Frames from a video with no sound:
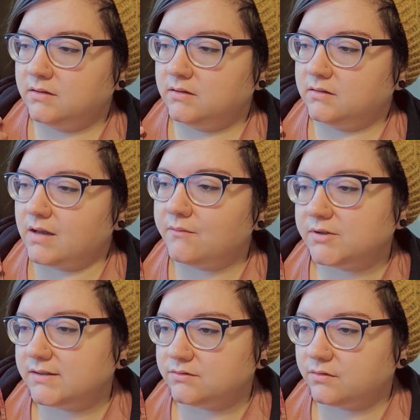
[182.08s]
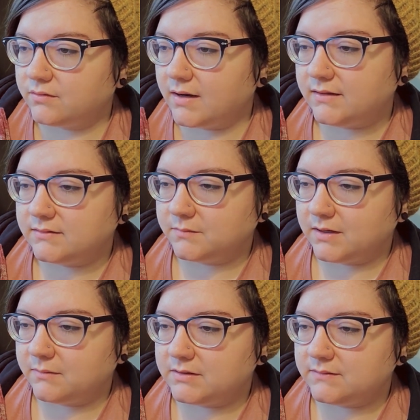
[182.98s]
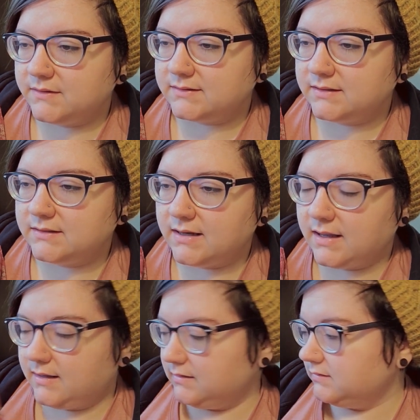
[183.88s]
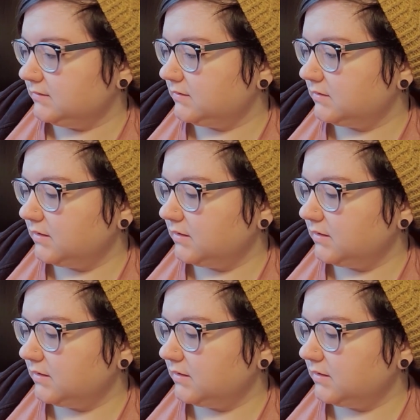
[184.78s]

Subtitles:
Conversational Threads when I went to visit, and